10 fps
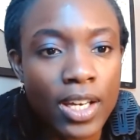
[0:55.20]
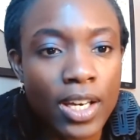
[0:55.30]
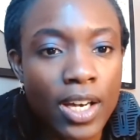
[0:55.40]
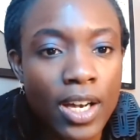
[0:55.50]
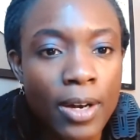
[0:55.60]

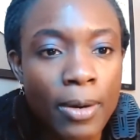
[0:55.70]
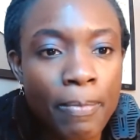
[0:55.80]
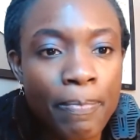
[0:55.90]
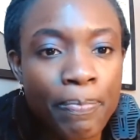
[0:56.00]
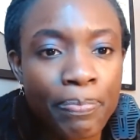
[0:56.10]

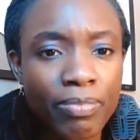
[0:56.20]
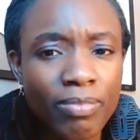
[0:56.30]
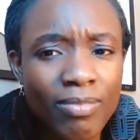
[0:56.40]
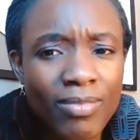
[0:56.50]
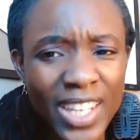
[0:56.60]
Um,
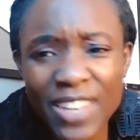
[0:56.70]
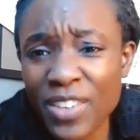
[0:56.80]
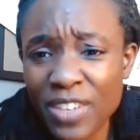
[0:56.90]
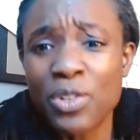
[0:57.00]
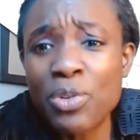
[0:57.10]

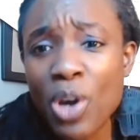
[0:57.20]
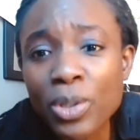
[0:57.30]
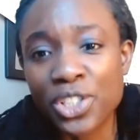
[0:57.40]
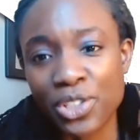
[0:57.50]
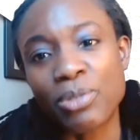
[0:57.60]
Even if you know
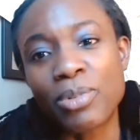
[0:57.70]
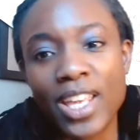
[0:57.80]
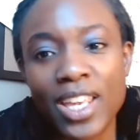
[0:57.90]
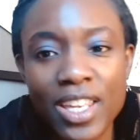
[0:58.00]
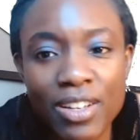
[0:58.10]
what you're doing,
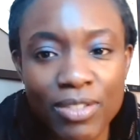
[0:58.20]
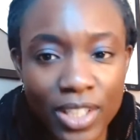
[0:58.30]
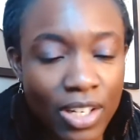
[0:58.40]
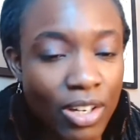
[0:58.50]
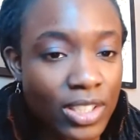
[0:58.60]
they can get
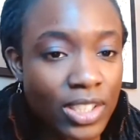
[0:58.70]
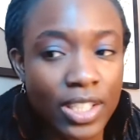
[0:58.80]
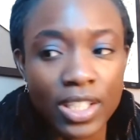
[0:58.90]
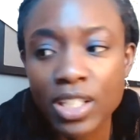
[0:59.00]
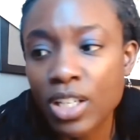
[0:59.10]
really
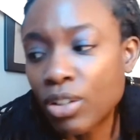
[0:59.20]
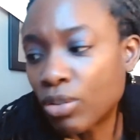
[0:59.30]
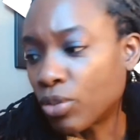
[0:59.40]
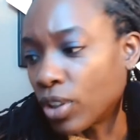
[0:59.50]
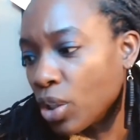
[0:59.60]
costly
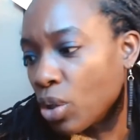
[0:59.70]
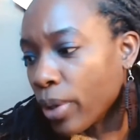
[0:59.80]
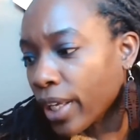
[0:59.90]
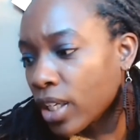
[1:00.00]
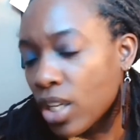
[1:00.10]
really
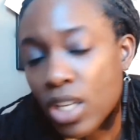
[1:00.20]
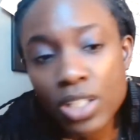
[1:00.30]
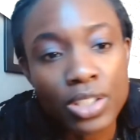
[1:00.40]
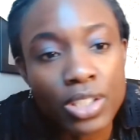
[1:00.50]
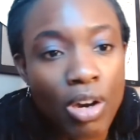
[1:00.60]
quick.
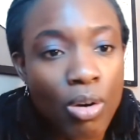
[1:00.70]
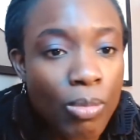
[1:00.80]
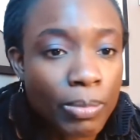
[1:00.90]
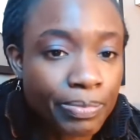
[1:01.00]
So,